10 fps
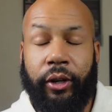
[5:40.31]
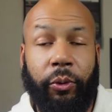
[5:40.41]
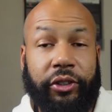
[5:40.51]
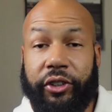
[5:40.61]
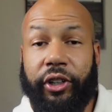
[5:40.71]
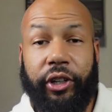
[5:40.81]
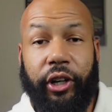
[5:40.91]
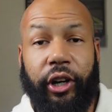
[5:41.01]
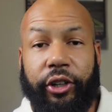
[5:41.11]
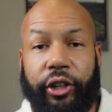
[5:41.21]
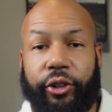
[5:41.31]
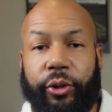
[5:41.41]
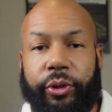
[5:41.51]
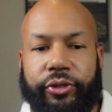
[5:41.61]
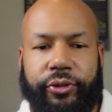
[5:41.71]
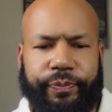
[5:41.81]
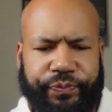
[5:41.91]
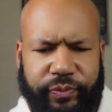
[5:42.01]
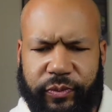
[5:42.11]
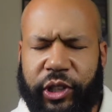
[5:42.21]
Wasn't good at all. You know, there was,
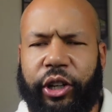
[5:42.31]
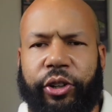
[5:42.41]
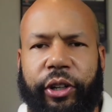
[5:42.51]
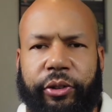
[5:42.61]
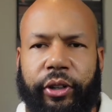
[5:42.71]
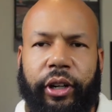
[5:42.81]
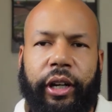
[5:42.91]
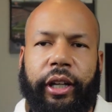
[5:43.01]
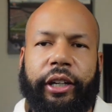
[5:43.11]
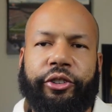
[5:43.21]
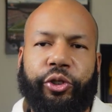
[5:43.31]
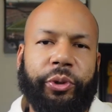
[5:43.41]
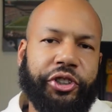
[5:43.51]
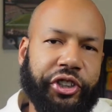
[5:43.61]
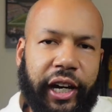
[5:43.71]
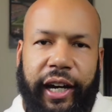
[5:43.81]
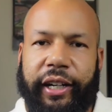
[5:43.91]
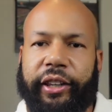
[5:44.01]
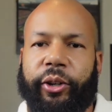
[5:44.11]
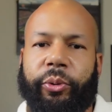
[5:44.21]
you know, the issue with
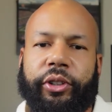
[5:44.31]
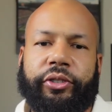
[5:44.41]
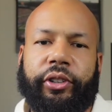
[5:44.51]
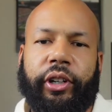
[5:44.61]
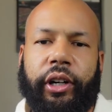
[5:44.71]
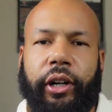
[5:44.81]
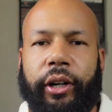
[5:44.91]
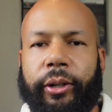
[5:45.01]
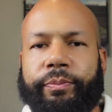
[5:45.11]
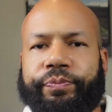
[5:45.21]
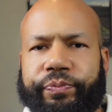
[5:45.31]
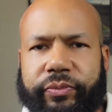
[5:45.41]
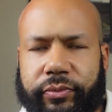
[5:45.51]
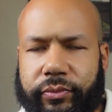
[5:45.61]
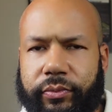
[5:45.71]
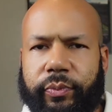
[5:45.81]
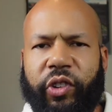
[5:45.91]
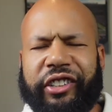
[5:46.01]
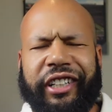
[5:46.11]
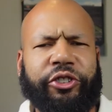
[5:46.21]
Shaq. There was the
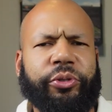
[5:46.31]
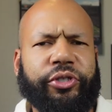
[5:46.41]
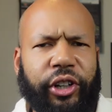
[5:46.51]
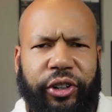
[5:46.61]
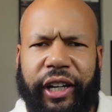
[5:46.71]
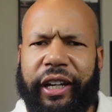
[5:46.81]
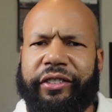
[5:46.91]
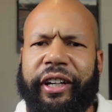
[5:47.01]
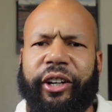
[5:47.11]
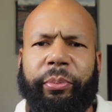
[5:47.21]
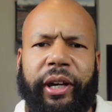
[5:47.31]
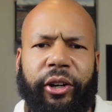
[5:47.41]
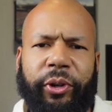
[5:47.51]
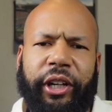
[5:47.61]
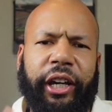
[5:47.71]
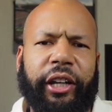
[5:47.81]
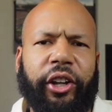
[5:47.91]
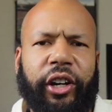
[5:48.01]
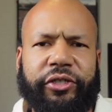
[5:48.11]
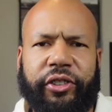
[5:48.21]
sexual assault case he had to battle with. He had
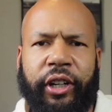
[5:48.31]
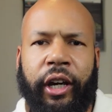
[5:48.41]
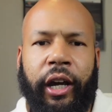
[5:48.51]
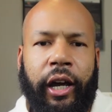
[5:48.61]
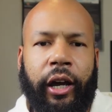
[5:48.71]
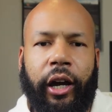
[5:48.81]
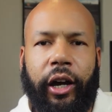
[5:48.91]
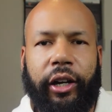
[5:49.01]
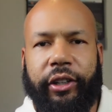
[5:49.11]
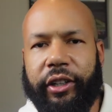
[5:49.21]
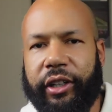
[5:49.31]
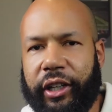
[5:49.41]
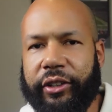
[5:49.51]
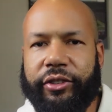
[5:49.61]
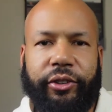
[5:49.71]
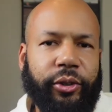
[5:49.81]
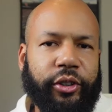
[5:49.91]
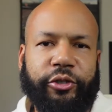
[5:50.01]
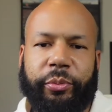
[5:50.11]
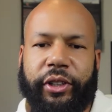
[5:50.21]
lost the Adidas
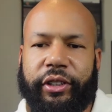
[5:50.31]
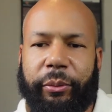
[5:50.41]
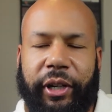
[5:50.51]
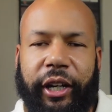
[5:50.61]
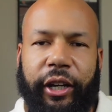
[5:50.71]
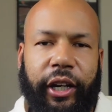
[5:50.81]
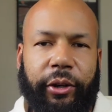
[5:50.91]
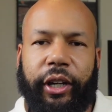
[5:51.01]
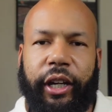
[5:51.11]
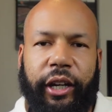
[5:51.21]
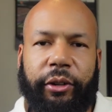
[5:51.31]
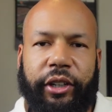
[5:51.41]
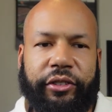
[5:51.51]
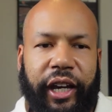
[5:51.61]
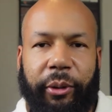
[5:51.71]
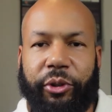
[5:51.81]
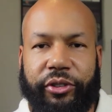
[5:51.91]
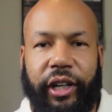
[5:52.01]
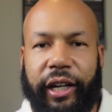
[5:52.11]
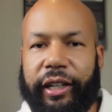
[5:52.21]
endorsement. I mean, his name
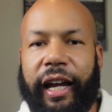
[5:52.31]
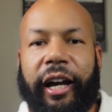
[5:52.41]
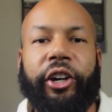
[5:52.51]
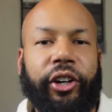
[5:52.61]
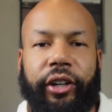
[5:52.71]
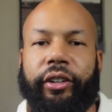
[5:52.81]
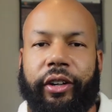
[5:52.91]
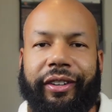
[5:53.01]
was like not good.